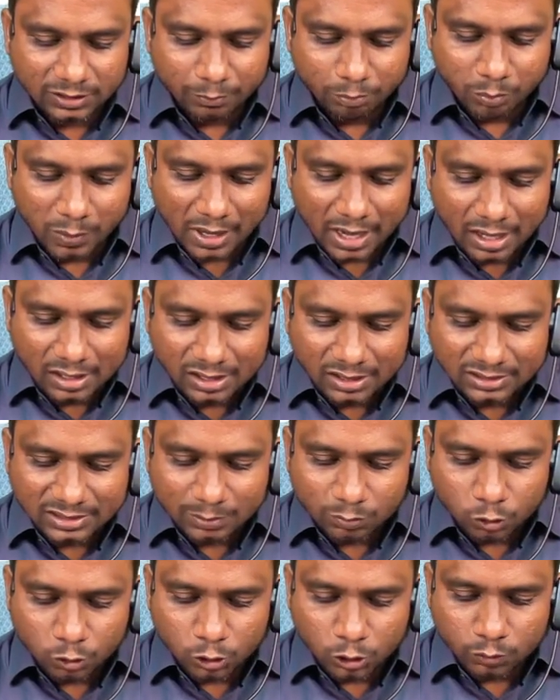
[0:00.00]
Balance
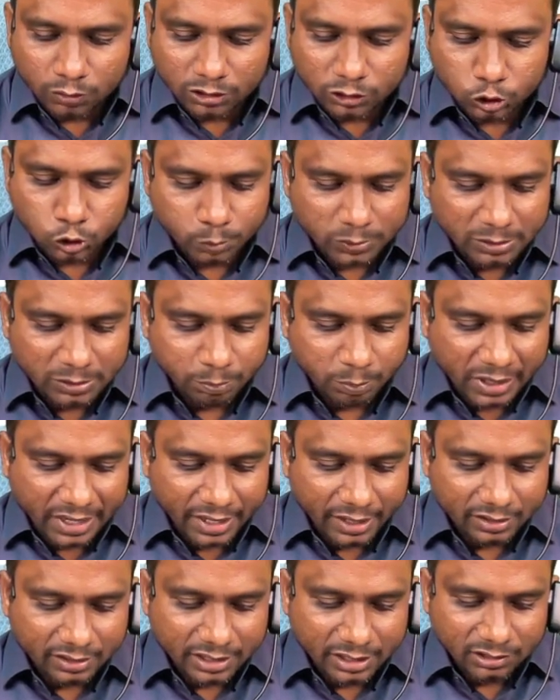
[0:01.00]
amount was to be
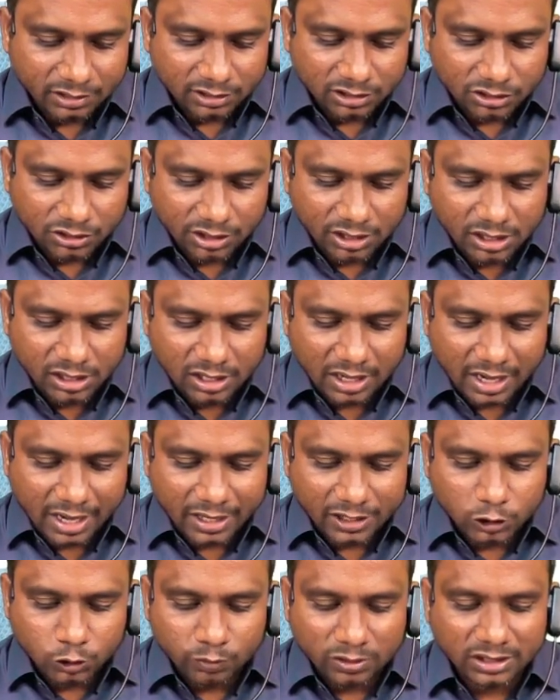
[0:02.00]
paid in 3
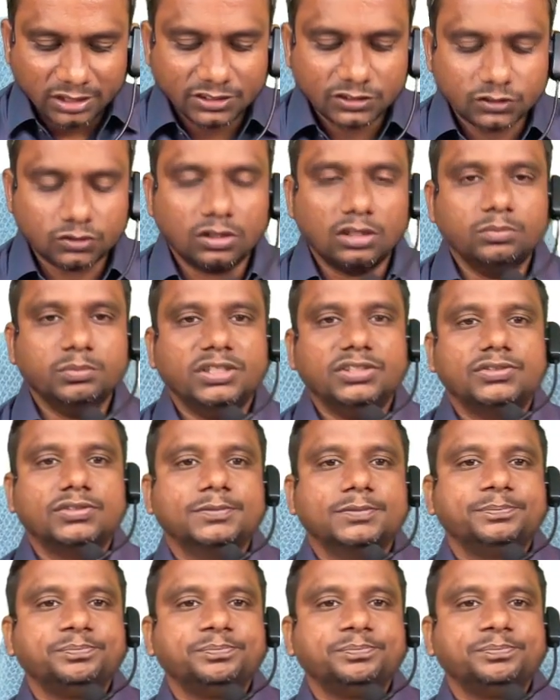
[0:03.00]
annual installments.